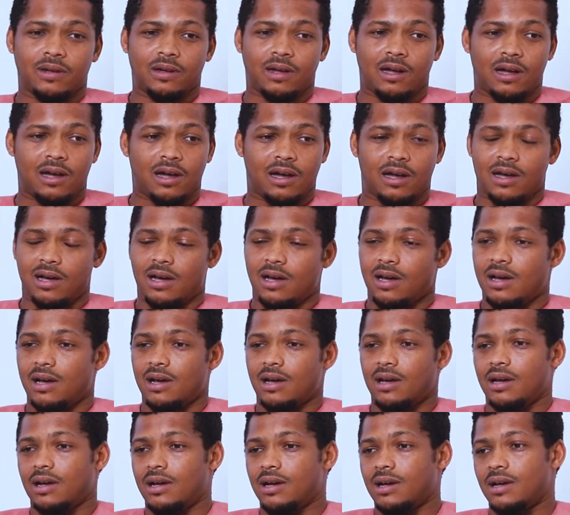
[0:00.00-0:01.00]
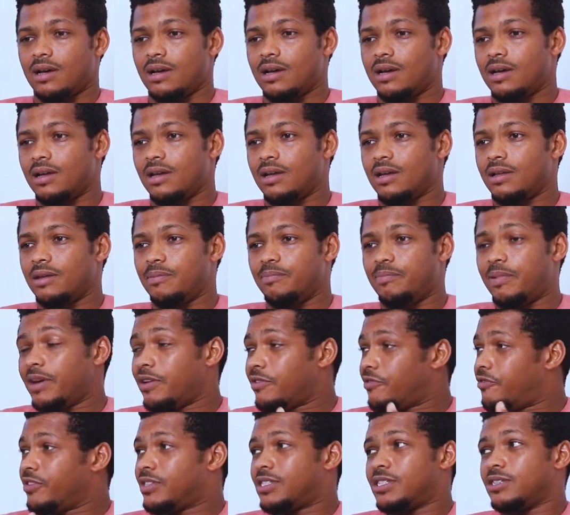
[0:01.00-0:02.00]
are
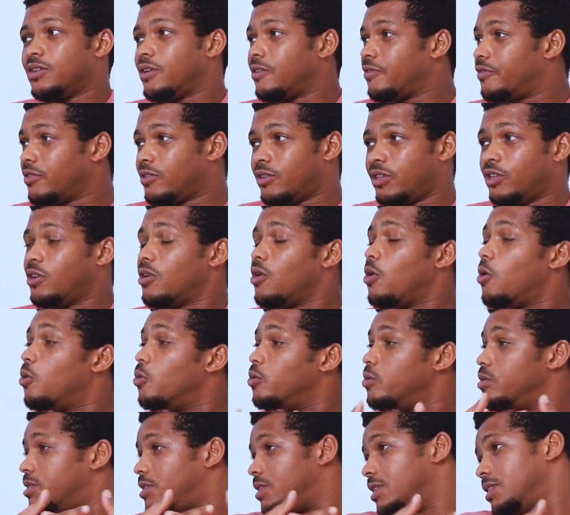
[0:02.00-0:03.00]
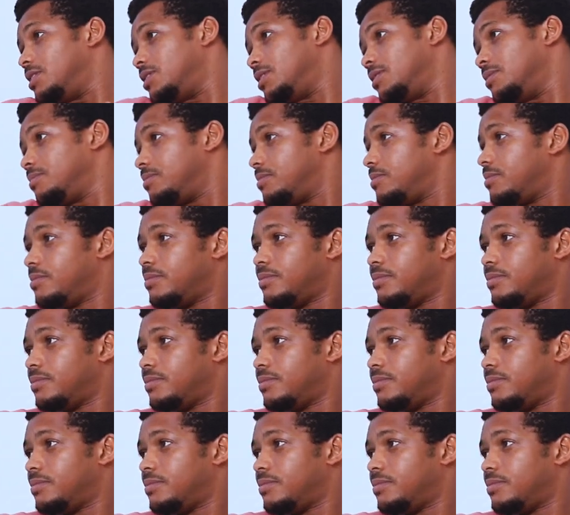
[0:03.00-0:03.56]
benefiting off the old system